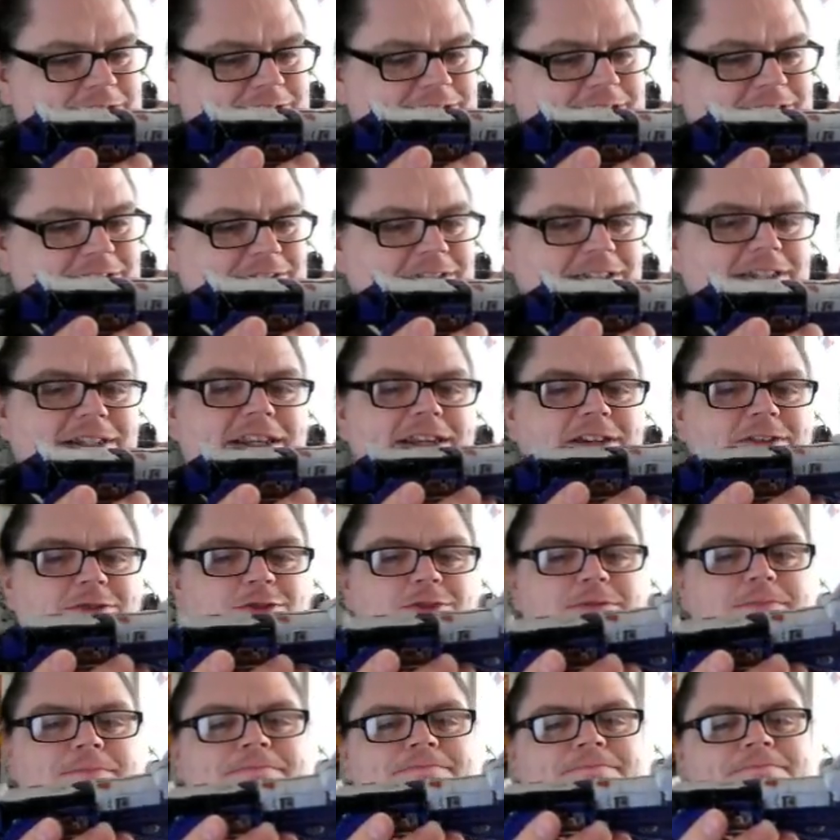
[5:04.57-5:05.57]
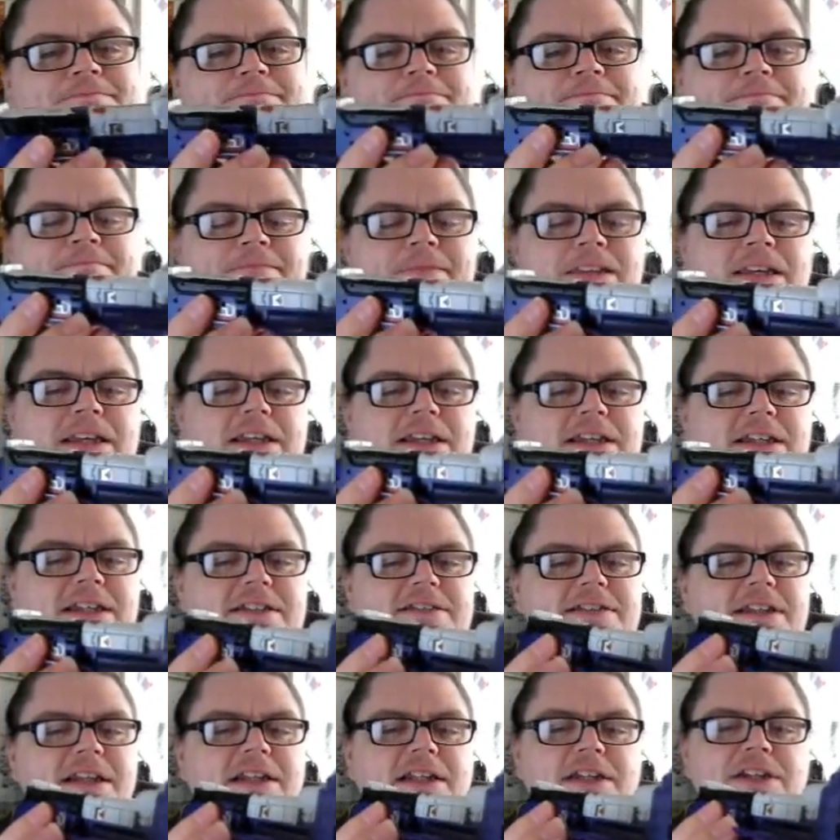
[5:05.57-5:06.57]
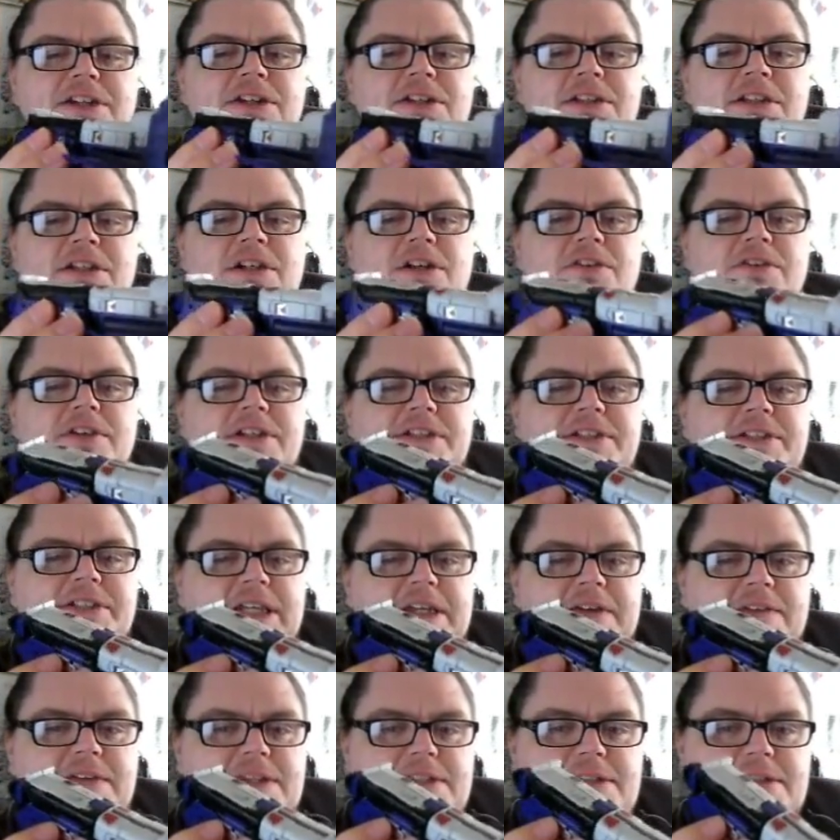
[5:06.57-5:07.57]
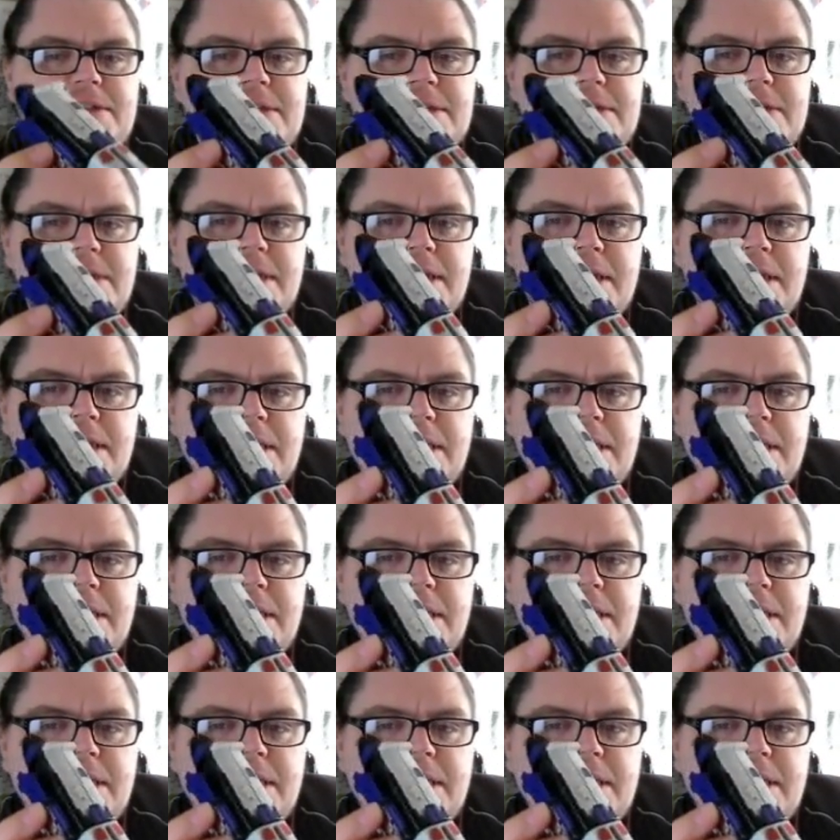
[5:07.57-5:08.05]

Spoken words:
designation. Sadly no longer in service.